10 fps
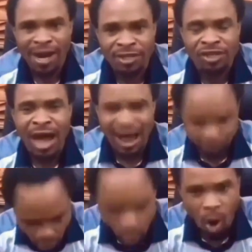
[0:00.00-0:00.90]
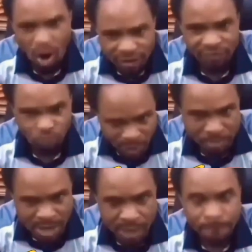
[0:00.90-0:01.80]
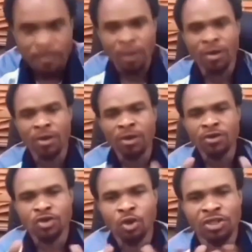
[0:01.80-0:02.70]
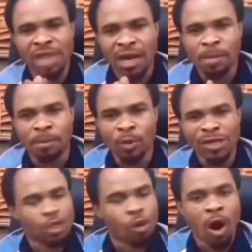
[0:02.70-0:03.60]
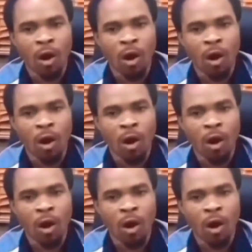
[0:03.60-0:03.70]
reigns. As the Lord is with me, so shall it be with you